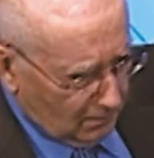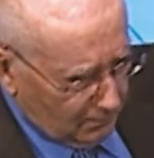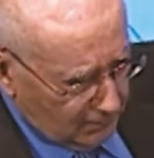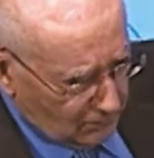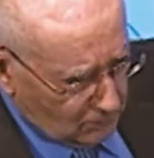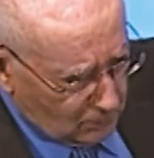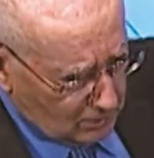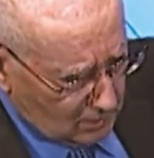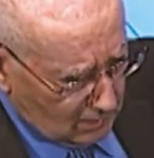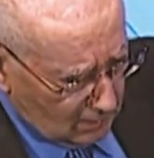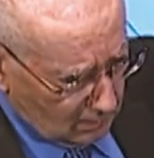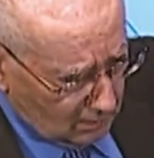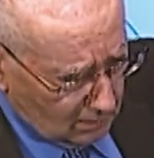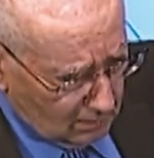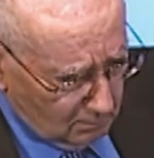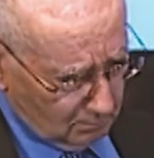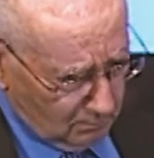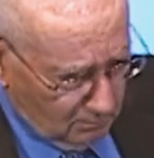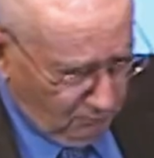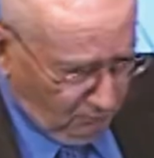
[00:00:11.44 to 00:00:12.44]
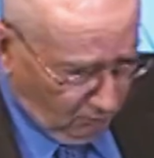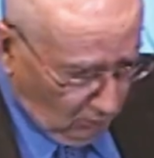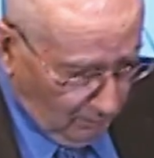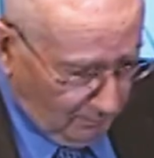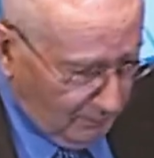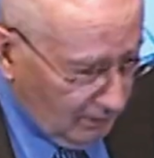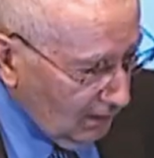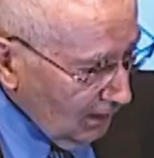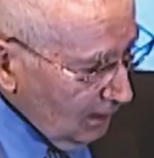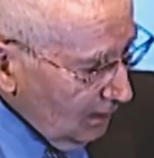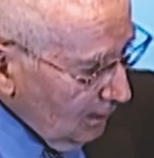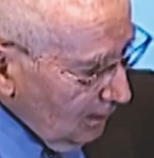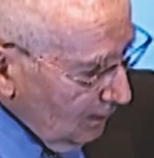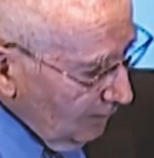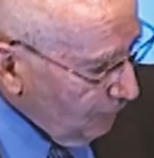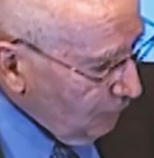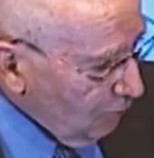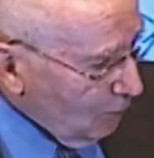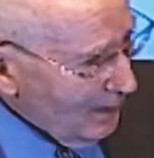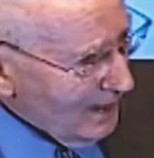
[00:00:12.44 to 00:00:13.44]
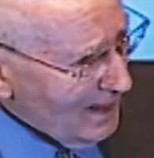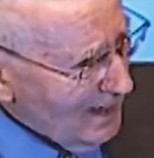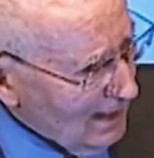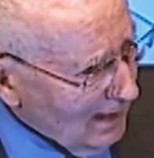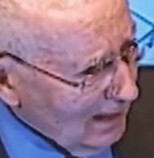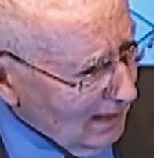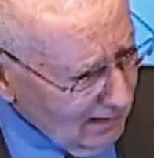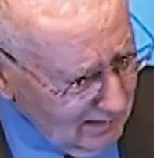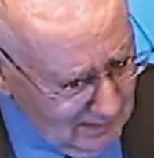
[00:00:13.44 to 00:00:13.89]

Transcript: This formula of three